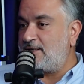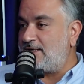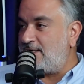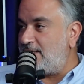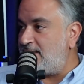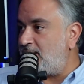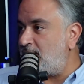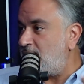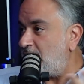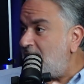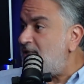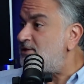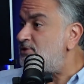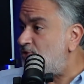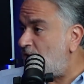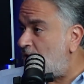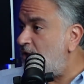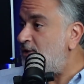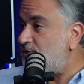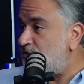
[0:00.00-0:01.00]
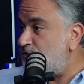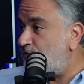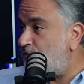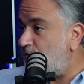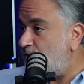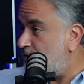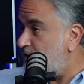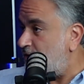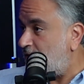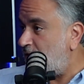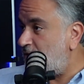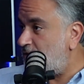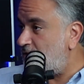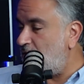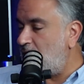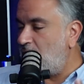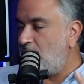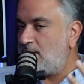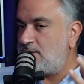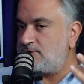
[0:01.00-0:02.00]
clean, and so on and so forth,
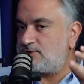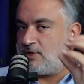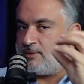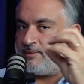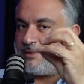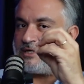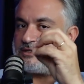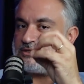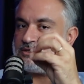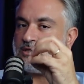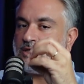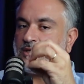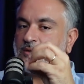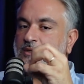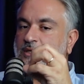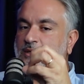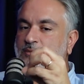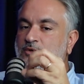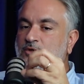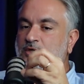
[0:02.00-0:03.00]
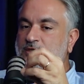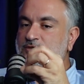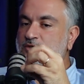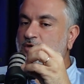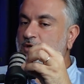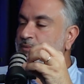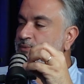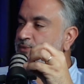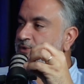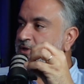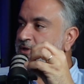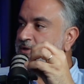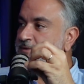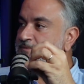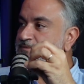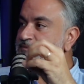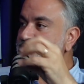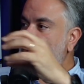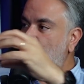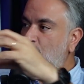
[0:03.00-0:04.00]
right? So imagine Lebanon as a company
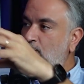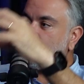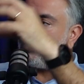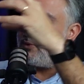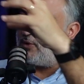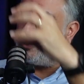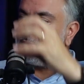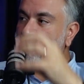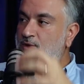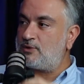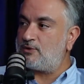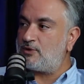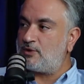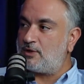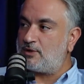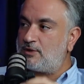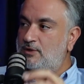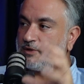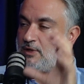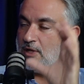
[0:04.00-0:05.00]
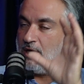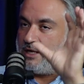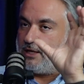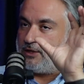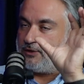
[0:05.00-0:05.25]
where we all work together.